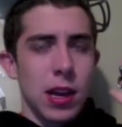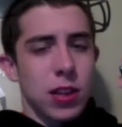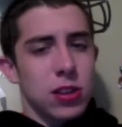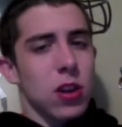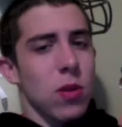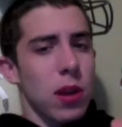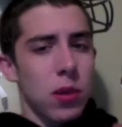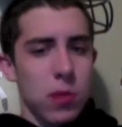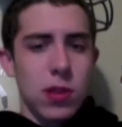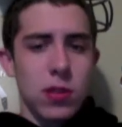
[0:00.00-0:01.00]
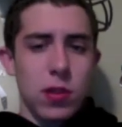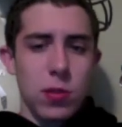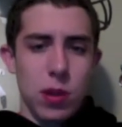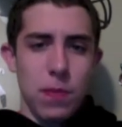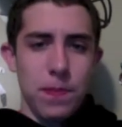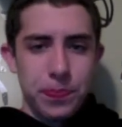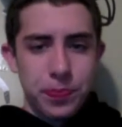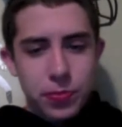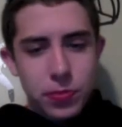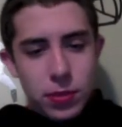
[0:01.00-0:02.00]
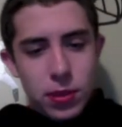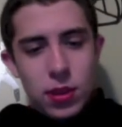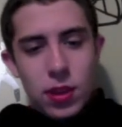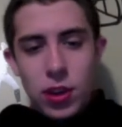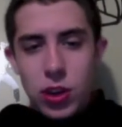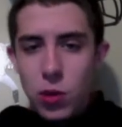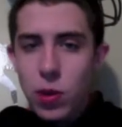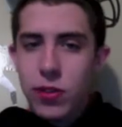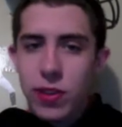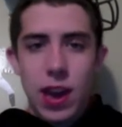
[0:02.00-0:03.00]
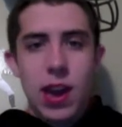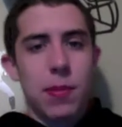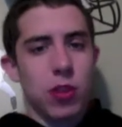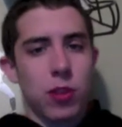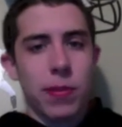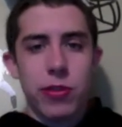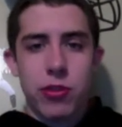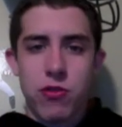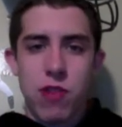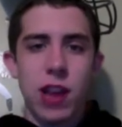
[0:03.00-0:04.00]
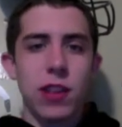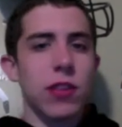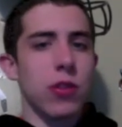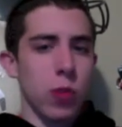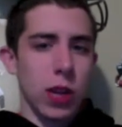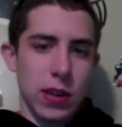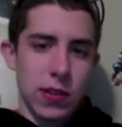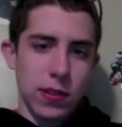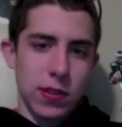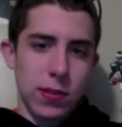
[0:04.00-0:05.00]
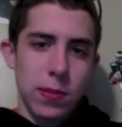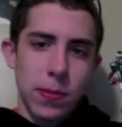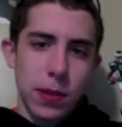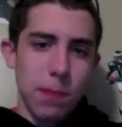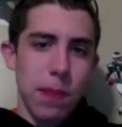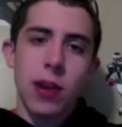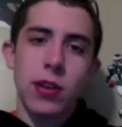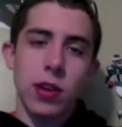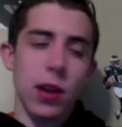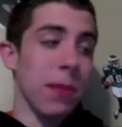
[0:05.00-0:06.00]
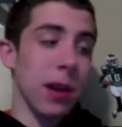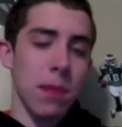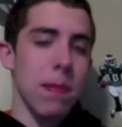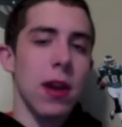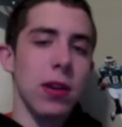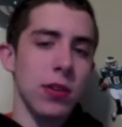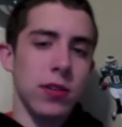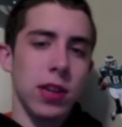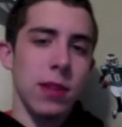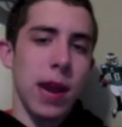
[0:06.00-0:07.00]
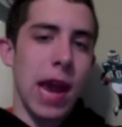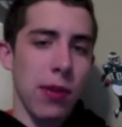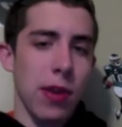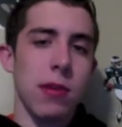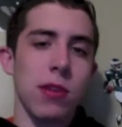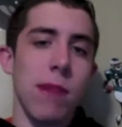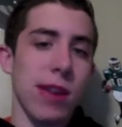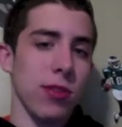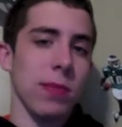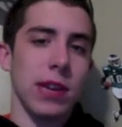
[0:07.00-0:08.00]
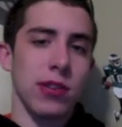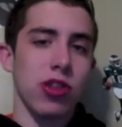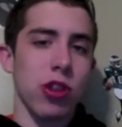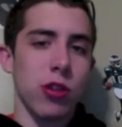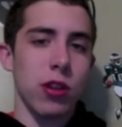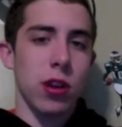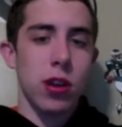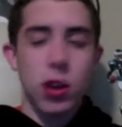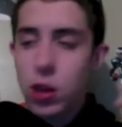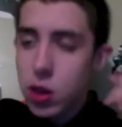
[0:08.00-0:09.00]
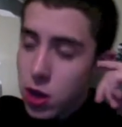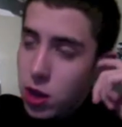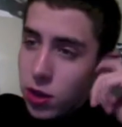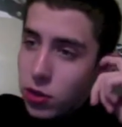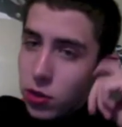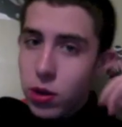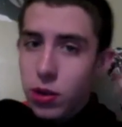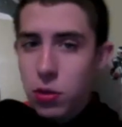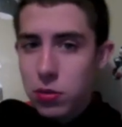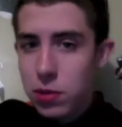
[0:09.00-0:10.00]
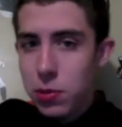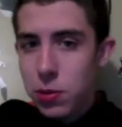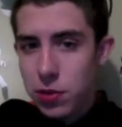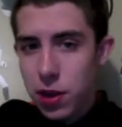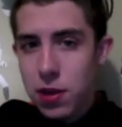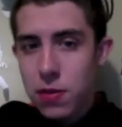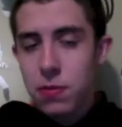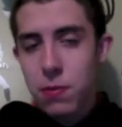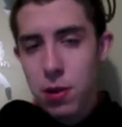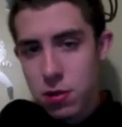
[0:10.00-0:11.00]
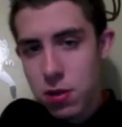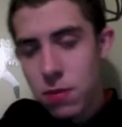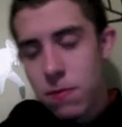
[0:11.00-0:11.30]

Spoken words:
So, anyways, here we go. USA. I'm going to talk about their strengths and their weaknesses and I'm going to compare each team and how they match up against each other. So we're going to start with Team USA, America.